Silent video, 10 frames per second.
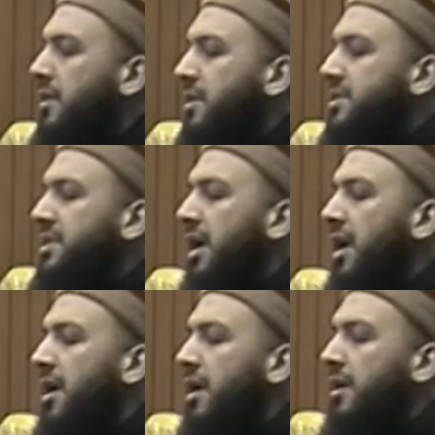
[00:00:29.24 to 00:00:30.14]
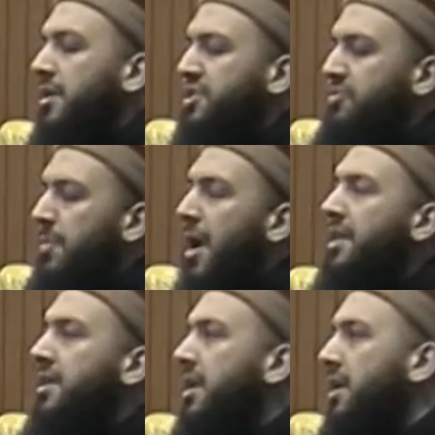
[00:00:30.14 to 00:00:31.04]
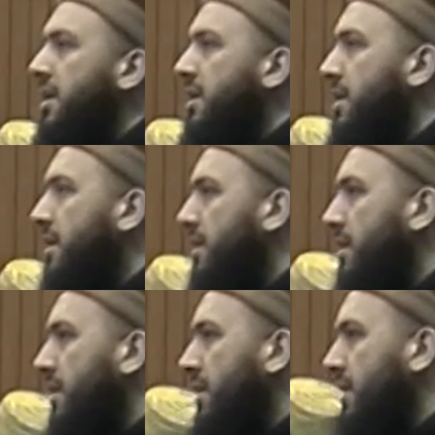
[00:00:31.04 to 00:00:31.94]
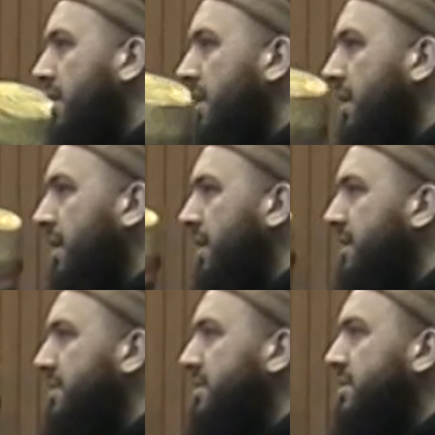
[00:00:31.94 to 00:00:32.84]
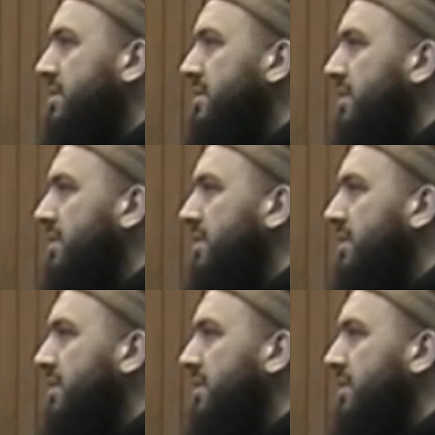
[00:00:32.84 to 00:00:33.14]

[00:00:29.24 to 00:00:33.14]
This, uh, this reminder is